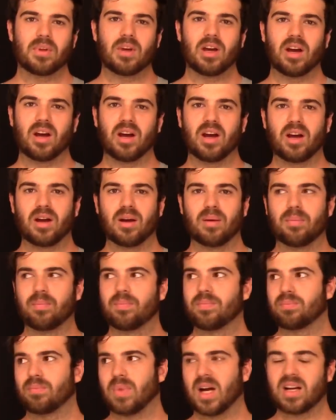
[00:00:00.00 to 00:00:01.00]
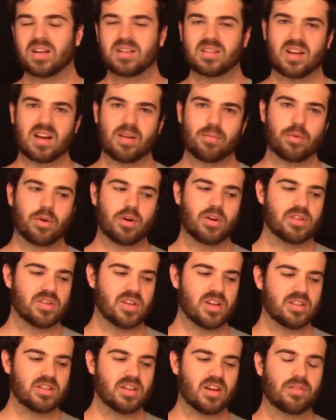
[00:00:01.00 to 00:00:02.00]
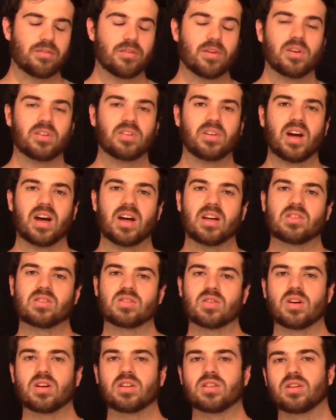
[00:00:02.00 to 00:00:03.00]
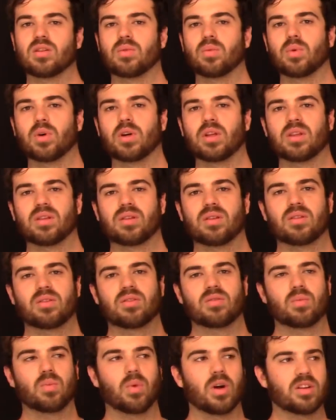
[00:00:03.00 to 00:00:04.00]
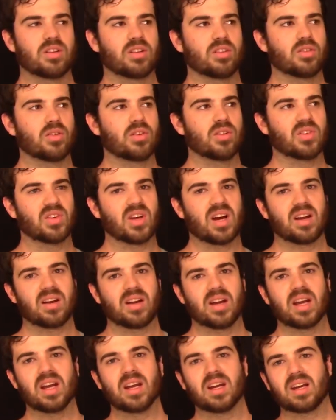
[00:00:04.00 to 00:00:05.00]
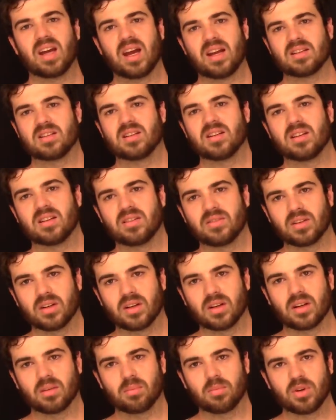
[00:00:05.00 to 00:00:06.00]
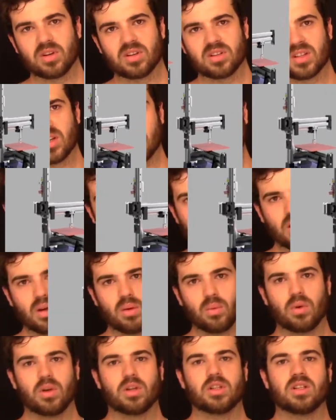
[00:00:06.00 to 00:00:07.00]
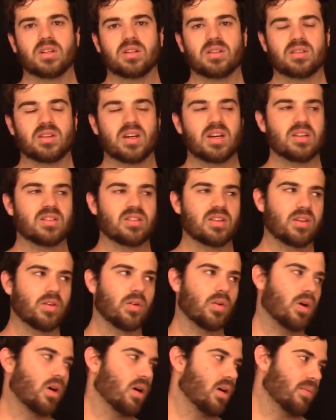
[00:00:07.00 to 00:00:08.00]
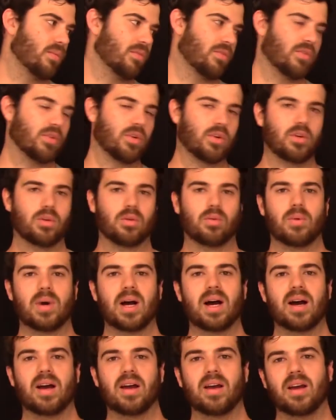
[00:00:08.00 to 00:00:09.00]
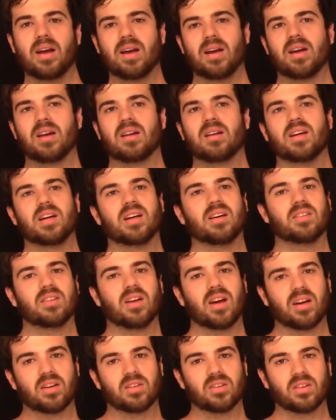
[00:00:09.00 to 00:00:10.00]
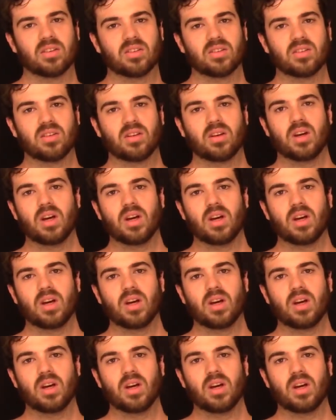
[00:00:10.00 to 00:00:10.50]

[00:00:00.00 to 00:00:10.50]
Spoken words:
My design process, at first I had started with wanting to design a cantilever printer, which is a single arm for your Y and X axis.